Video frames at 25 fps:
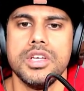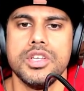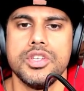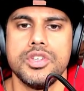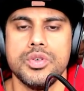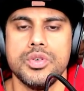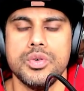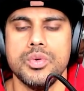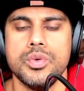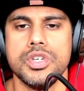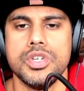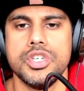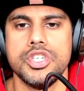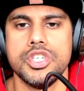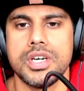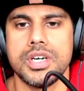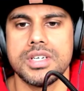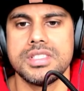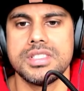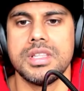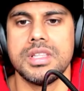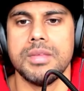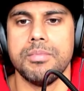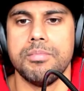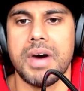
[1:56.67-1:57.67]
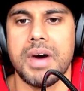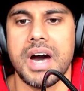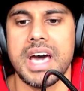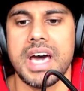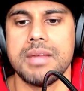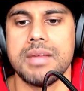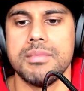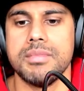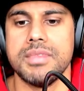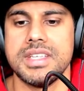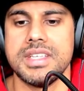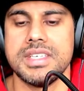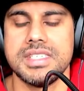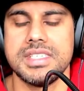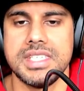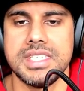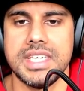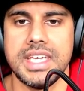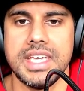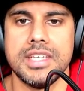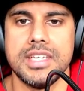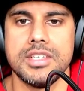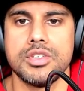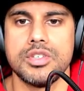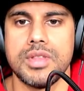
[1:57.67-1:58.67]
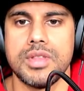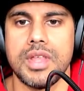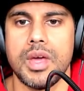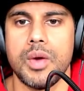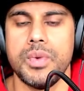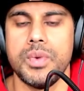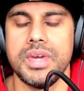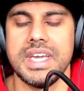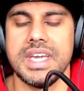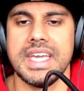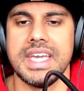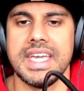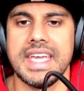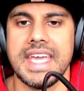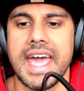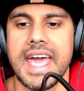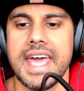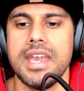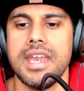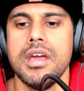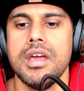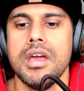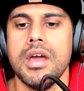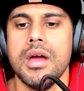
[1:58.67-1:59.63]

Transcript: to adjust the bottom of the seat so that we can get